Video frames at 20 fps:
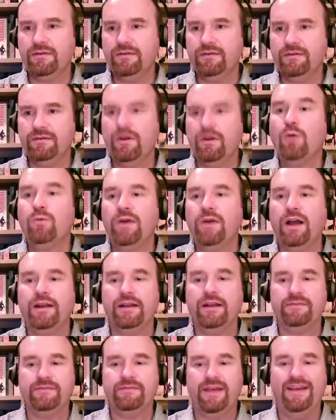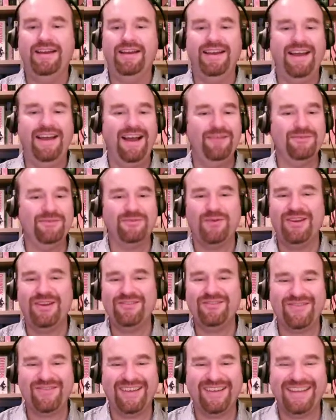Oh, and I was
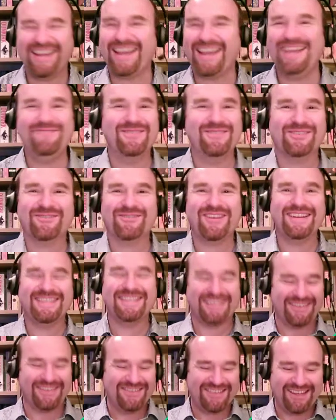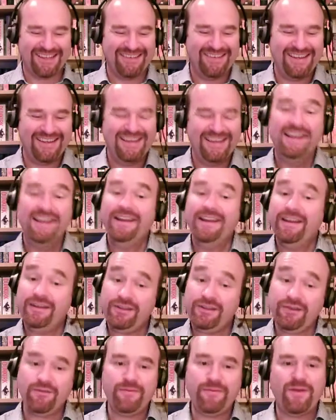wondering why the game was running so slowly.
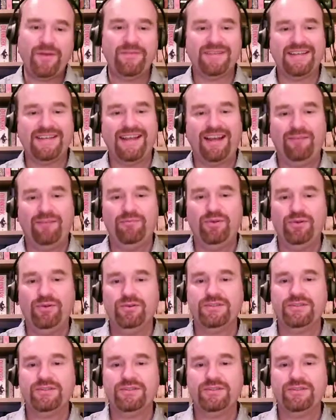Do remember to hit unpause.